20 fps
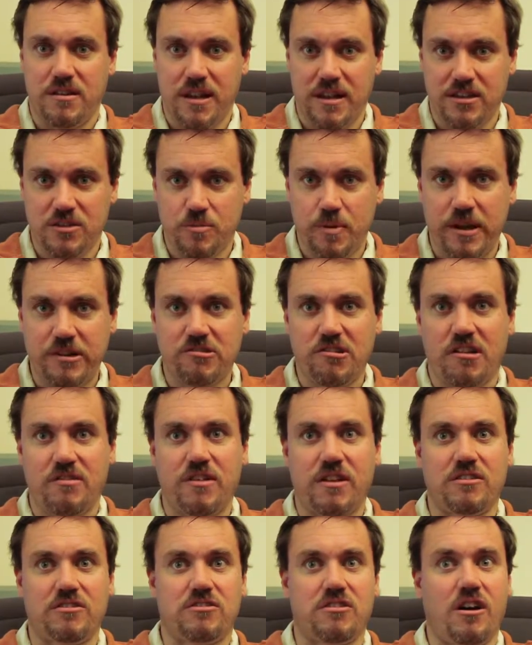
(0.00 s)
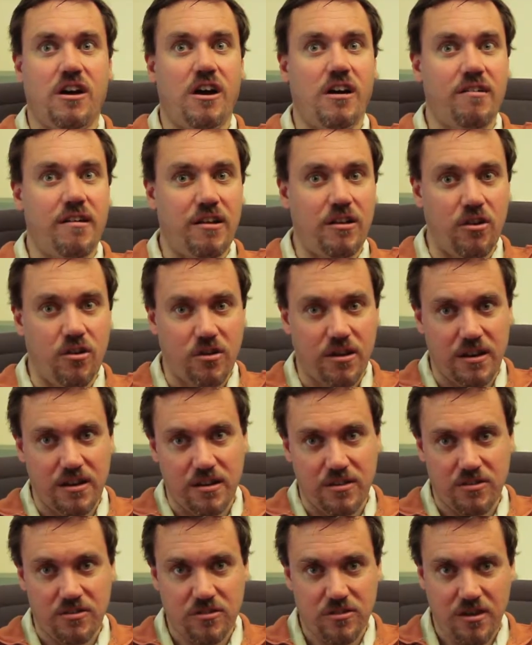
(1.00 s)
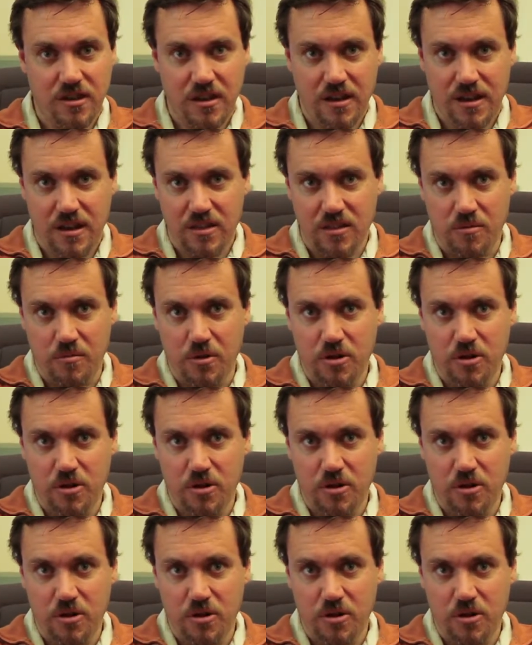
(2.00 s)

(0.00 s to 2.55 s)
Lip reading: take spectra of that star and look at the